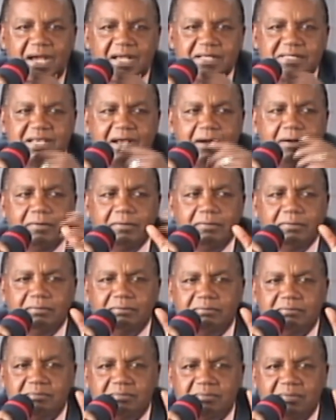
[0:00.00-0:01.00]
how
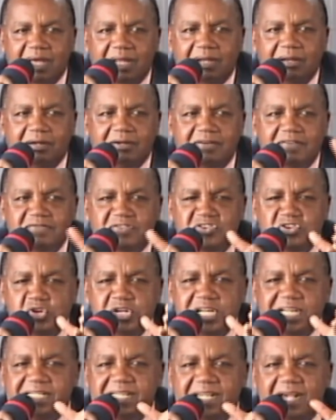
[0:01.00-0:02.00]
a lot of
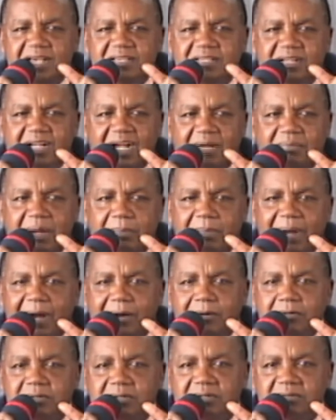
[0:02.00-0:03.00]
nudity has come
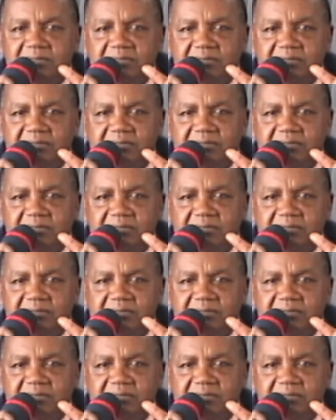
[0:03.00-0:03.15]
about.